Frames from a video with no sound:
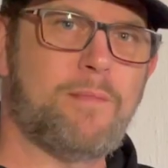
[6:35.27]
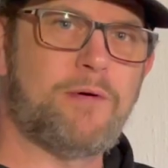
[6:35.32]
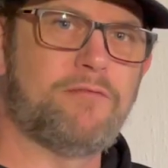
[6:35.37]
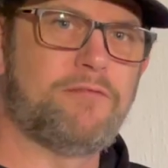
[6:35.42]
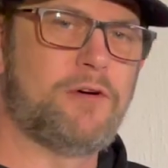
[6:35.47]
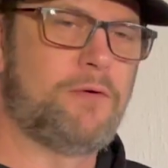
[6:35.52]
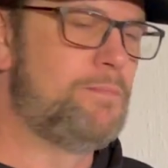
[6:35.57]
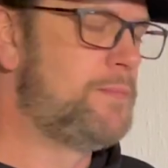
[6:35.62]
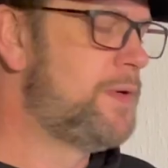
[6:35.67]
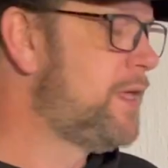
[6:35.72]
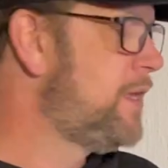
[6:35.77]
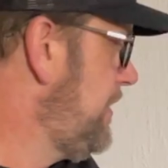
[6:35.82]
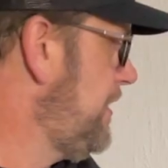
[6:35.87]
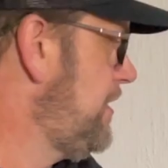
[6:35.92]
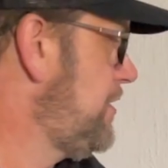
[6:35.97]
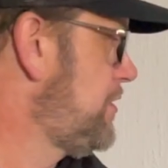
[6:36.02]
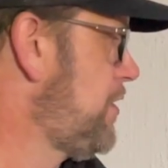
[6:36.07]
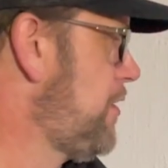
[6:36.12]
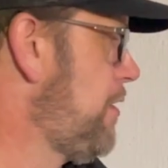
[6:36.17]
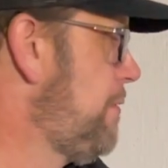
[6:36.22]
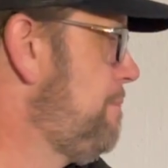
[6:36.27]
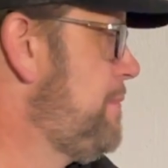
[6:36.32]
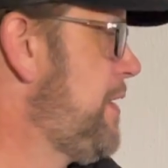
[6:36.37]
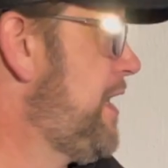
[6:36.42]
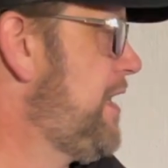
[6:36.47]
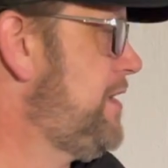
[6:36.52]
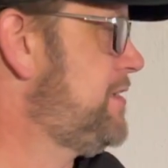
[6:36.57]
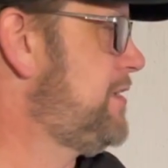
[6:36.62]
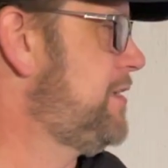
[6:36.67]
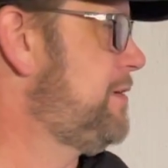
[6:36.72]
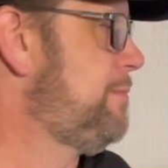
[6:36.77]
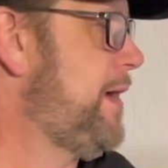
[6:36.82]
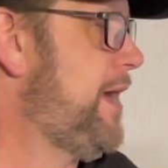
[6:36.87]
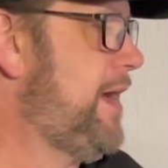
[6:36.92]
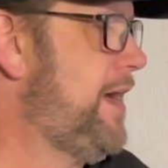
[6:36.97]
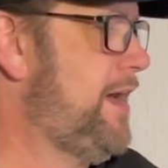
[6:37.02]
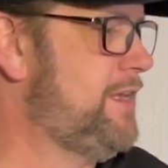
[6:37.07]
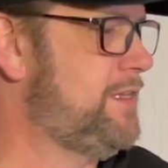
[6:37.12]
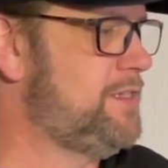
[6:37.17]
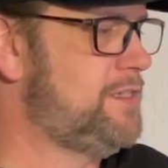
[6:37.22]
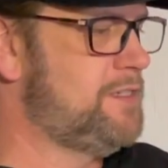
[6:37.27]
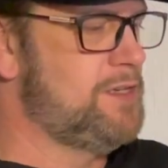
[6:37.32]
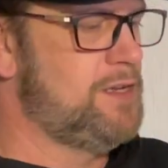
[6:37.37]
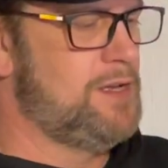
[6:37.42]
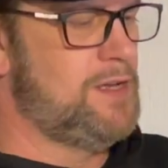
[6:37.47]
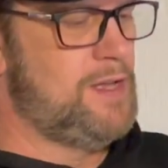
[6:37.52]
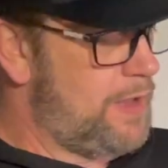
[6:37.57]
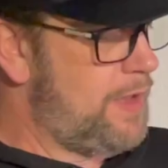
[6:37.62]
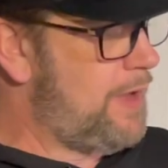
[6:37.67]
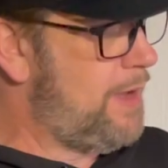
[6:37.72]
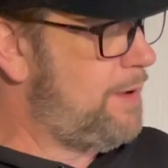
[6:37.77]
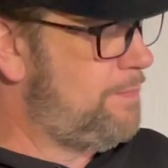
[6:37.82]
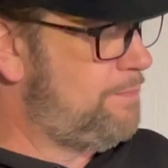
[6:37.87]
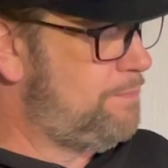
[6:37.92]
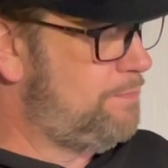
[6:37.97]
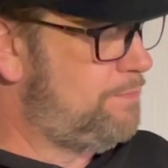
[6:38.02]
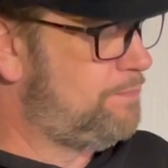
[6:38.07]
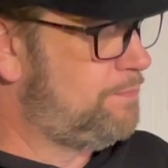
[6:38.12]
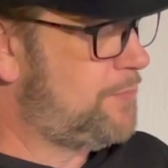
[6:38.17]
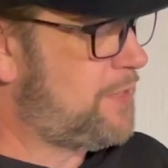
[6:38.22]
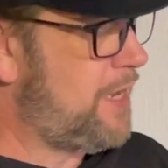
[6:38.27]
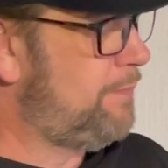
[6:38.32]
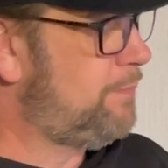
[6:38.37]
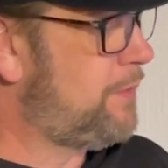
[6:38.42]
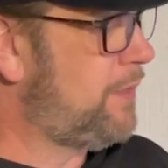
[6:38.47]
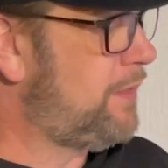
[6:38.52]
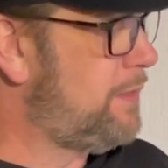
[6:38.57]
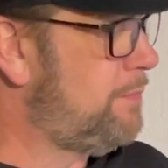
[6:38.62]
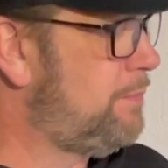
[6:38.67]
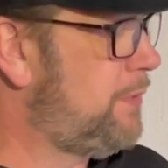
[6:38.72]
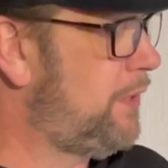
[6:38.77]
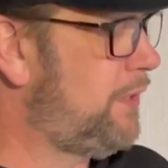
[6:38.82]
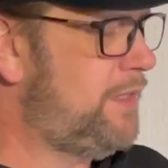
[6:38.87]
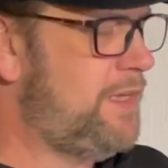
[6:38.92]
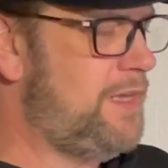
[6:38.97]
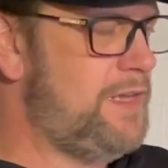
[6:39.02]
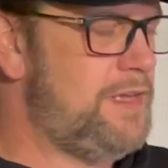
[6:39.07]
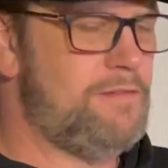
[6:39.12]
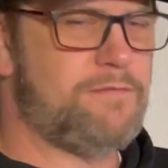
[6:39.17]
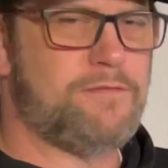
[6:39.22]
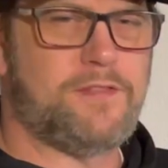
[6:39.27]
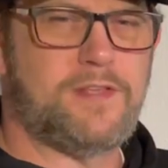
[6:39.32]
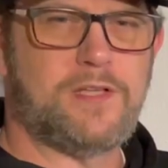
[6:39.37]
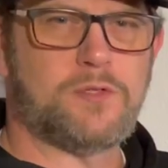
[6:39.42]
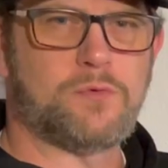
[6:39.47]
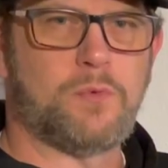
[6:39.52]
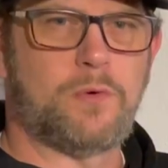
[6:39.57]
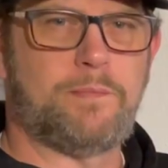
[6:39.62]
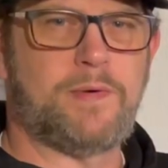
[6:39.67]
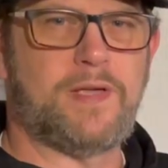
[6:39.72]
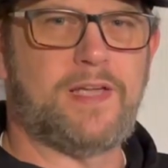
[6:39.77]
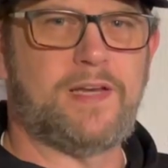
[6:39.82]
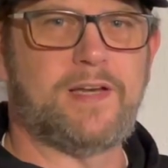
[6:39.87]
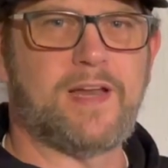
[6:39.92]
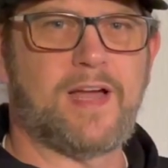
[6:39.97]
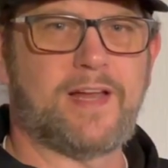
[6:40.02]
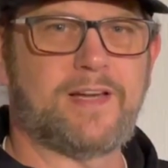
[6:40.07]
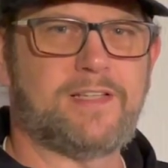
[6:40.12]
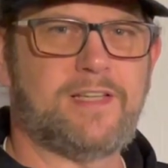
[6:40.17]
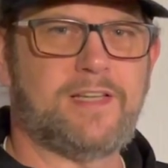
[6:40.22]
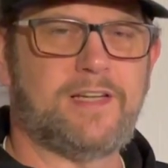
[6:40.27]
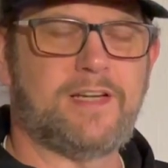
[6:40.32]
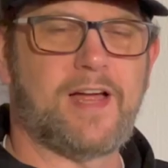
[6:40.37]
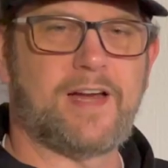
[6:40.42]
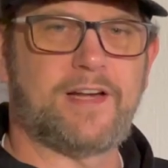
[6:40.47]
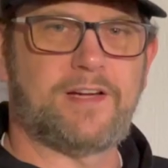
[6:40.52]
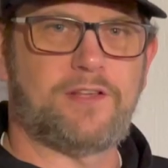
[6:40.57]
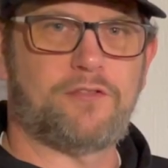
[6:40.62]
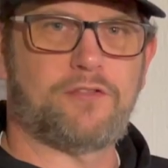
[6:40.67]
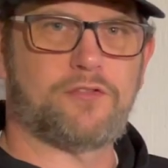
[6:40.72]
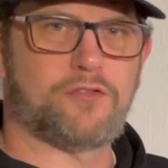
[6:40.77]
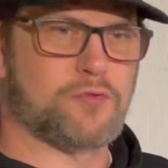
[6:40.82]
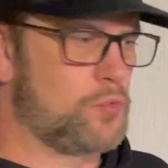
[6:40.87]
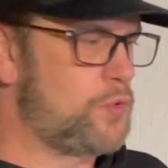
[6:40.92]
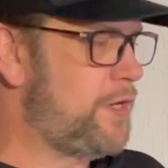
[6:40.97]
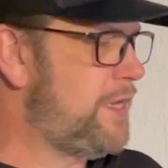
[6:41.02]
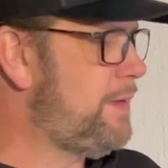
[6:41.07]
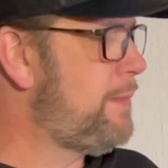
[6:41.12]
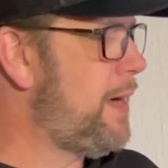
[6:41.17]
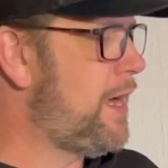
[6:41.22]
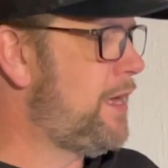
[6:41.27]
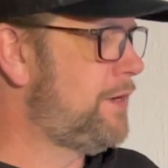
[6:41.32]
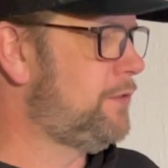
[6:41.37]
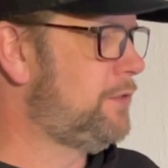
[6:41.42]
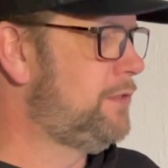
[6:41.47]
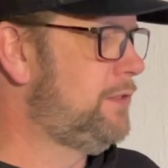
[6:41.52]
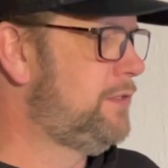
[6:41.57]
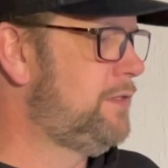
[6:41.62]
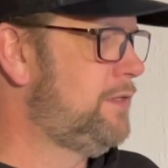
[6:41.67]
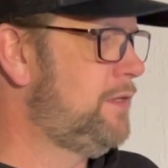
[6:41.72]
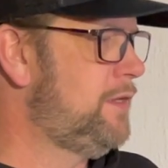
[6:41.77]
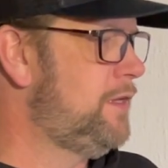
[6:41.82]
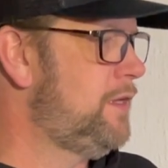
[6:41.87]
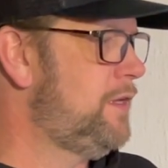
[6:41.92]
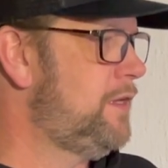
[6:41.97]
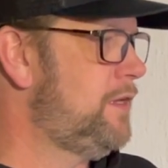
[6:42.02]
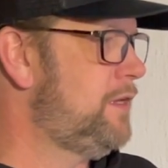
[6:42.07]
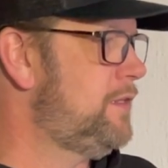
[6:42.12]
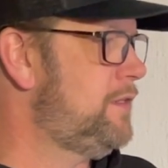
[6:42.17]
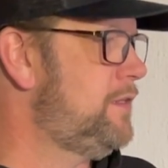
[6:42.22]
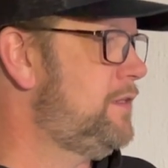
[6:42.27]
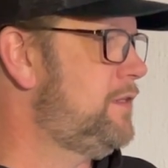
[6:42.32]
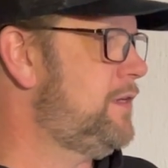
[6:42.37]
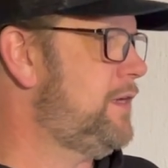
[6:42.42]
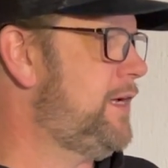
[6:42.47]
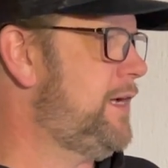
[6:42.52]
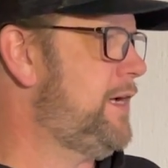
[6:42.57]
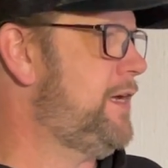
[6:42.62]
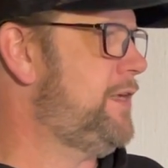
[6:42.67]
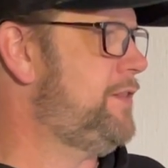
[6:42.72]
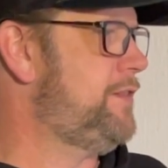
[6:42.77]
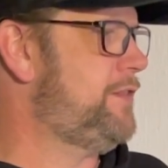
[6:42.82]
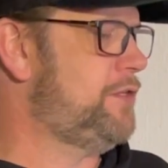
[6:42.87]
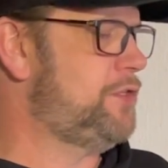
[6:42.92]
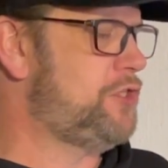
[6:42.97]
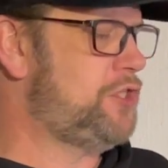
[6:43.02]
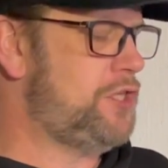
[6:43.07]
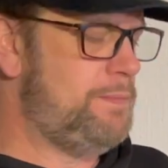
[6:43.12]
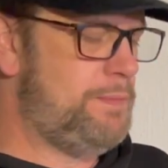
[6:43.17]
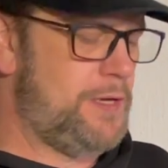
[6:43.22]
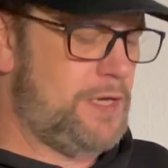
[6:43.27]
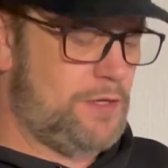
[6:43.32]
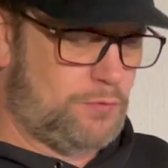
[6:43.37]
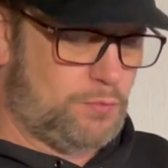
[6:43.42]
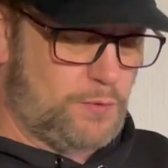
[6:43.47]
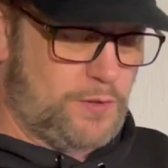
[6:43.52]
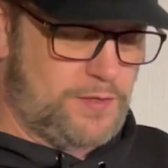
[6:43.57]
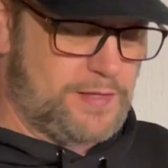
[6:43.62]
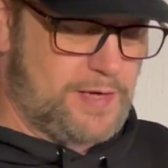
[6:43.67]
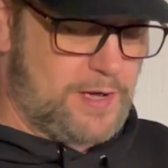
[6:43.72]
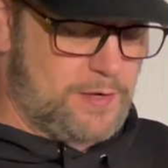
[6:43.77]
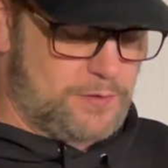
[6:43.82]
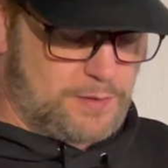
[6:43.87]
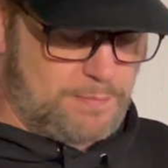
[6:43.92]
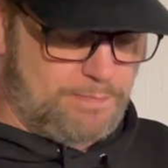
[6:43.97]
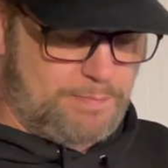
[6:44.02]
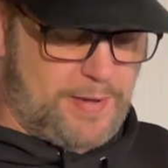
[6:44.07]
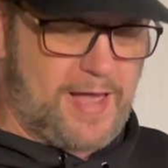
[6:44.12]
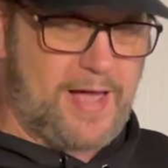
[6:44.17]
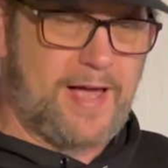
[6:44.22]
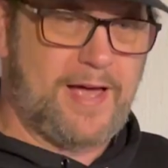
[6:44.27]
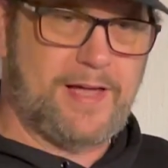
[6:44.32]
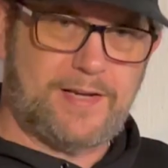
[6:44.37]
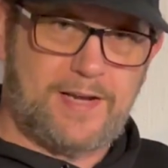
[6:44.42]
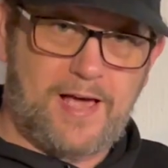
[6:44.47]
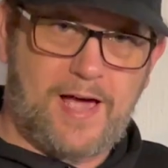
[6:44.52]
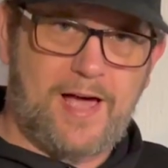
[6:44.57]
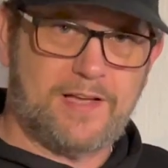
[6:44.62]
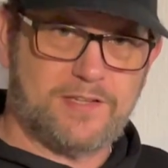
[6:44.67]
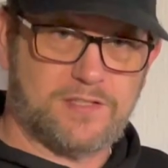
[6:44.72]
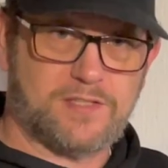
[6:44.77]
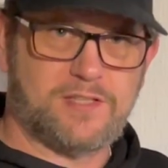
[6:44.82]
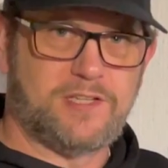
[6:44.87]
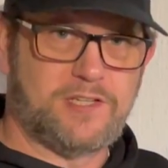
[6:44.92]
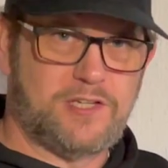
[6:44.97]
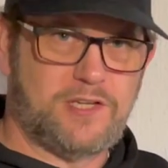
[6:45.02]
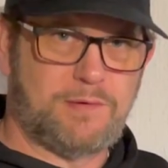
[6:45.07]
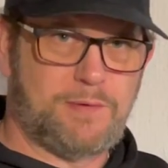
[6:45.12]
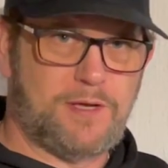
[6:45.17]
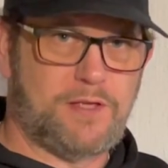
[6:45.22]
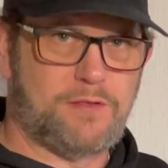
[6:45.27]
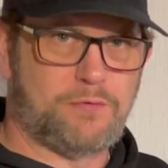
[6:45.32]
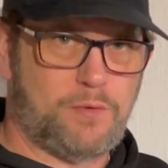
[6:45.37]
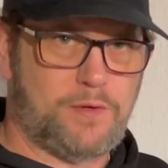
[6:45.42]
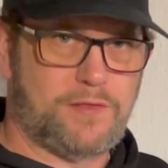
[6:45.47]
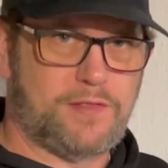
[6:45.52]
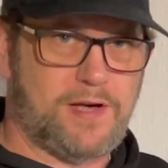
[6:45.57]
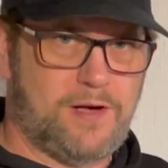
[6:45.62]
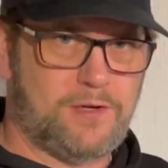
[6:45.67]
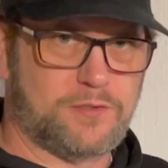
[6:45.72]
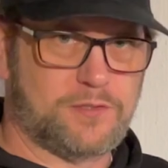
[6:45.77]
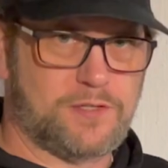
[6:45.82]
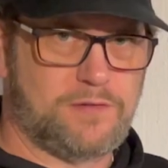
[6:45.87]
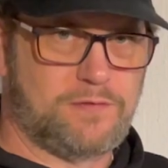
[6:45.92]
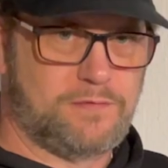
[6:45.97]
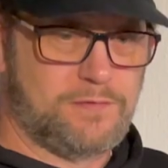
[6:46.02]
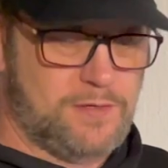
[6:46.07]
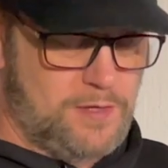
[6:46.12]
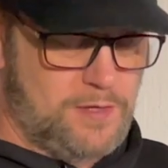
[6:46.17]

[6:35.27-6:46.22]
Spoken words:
of them. These are amazing pads. I'm tempted to believe these would be 1993 model. The GP 3000 pad, as the GP 3000